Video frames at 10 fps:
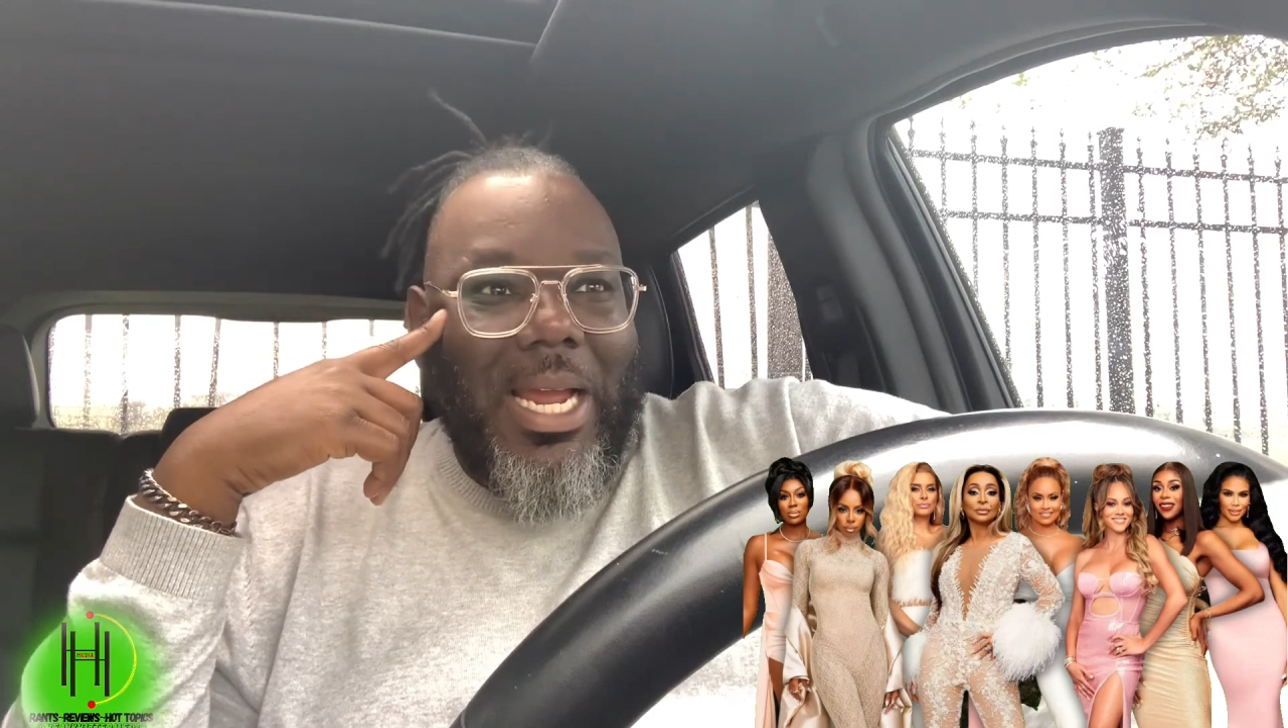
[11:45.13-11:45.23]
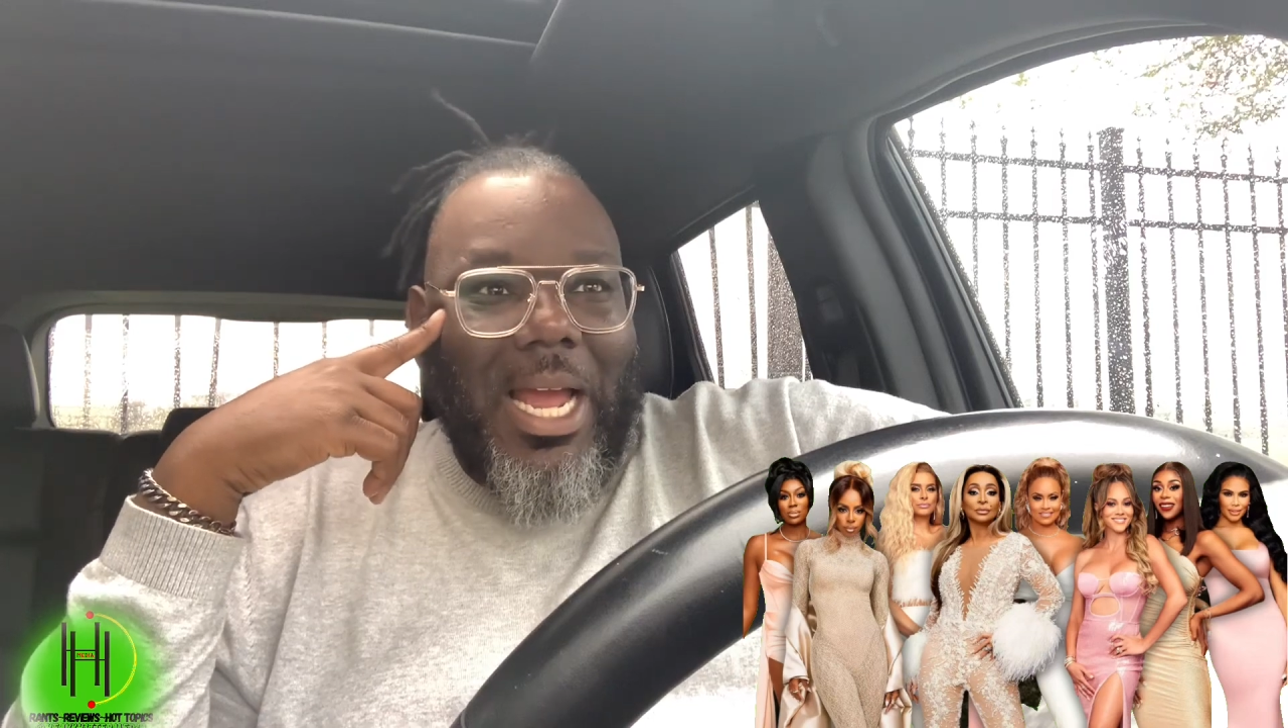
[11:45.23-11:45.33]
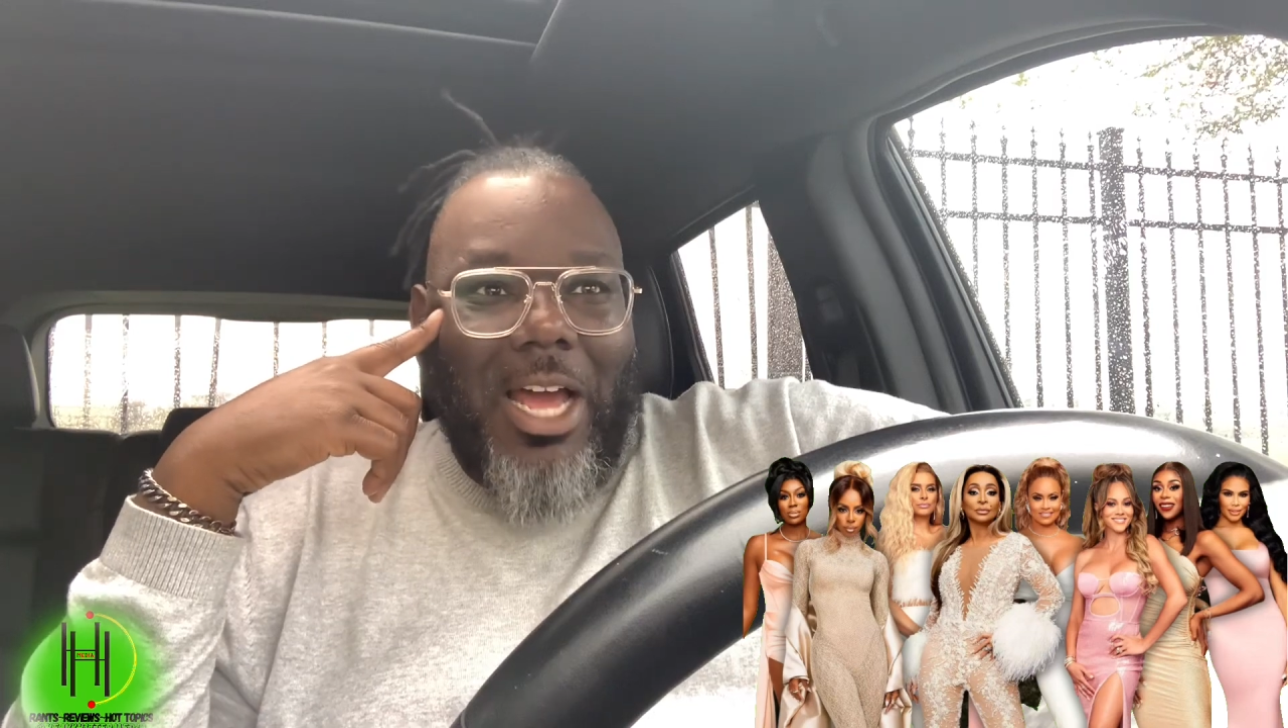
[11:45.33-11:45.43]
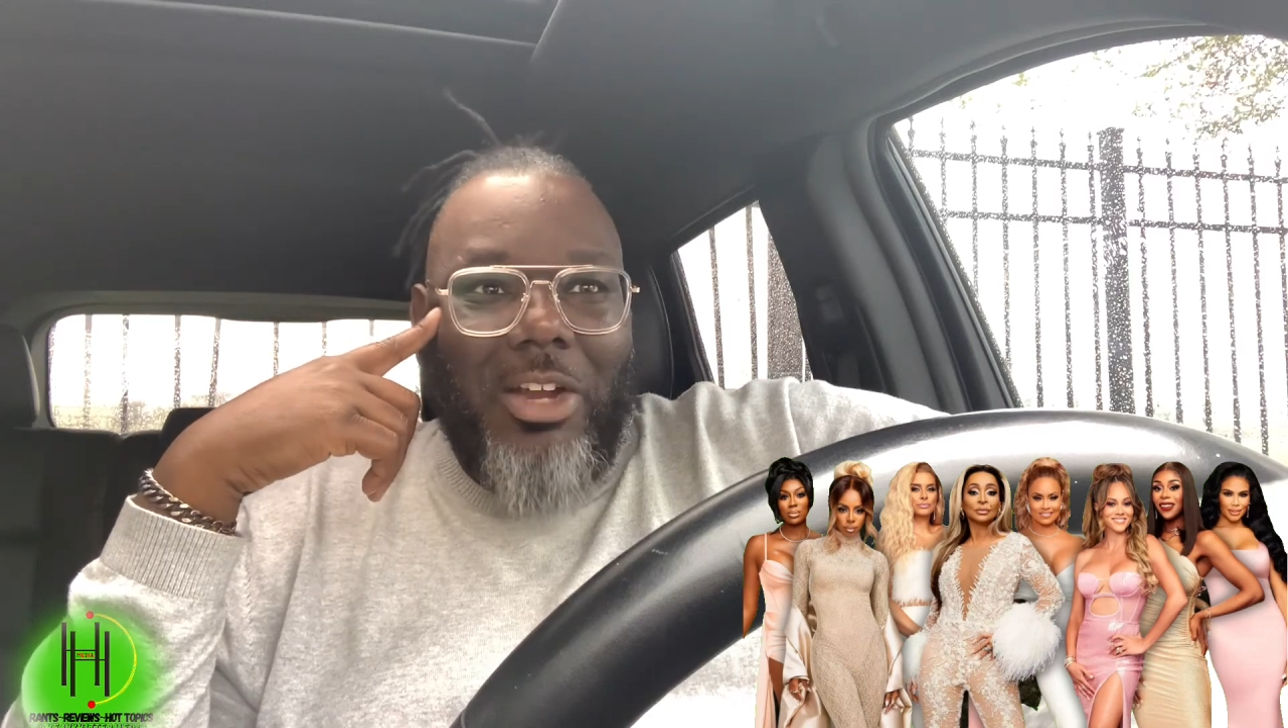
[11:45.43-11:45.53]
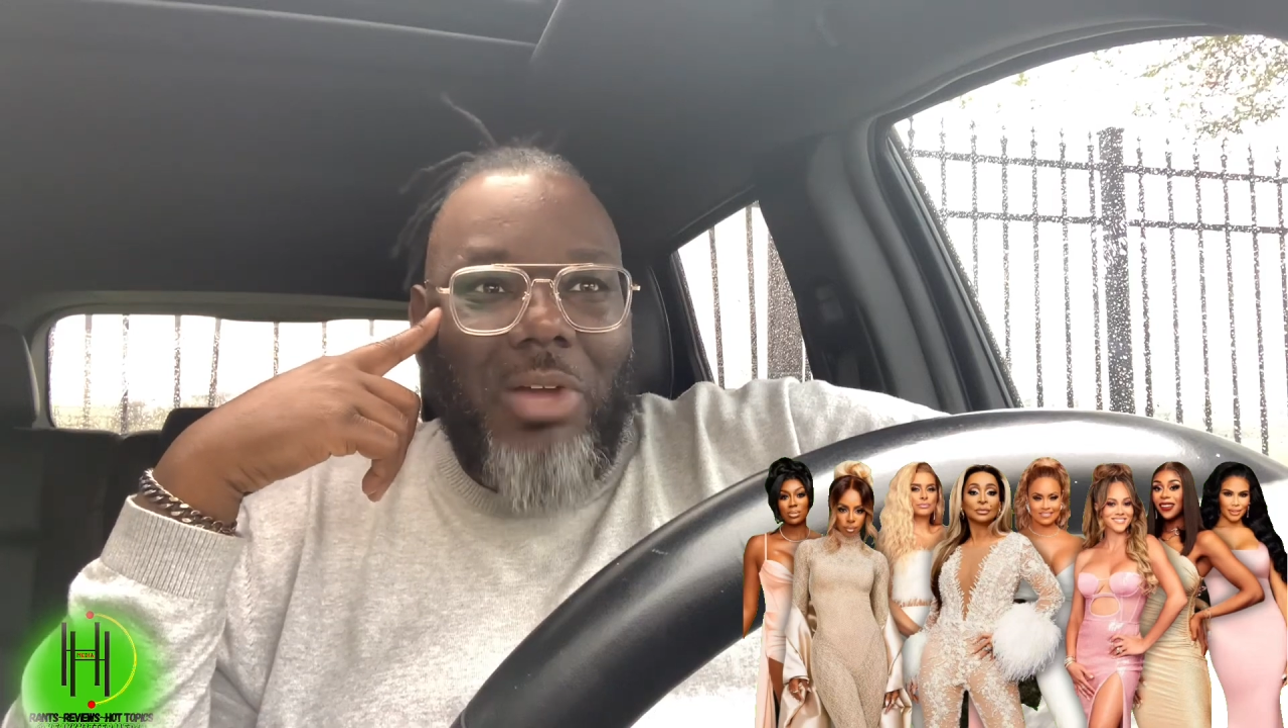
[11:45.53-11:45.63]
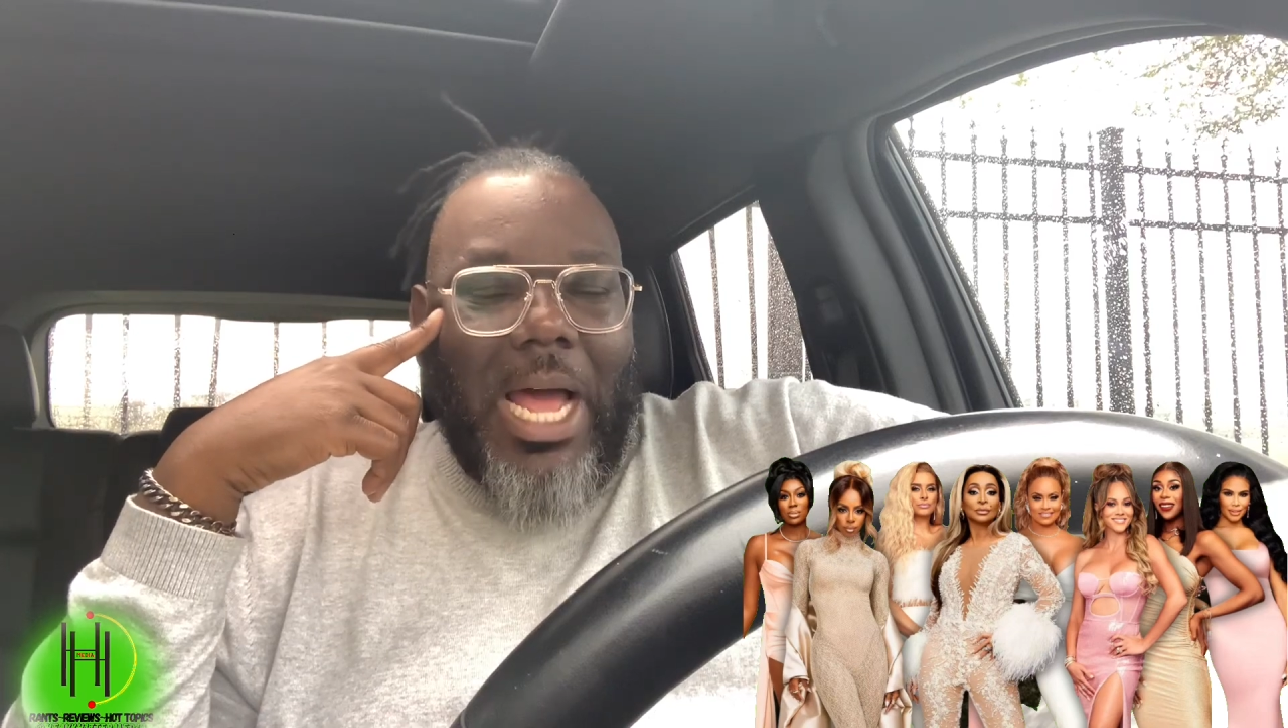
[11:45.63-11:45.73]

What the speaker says: and